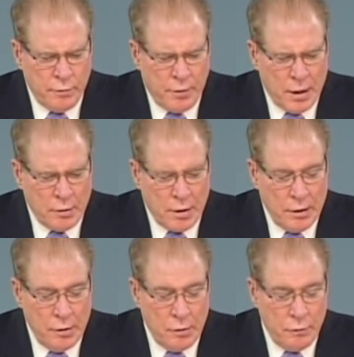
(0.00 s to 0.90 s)
And Father, I
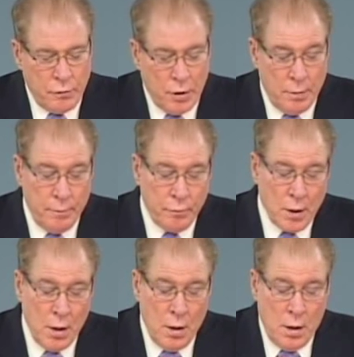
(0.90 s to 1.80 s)
know from
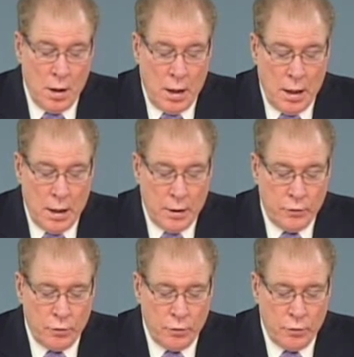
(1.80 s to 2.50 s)
Uh,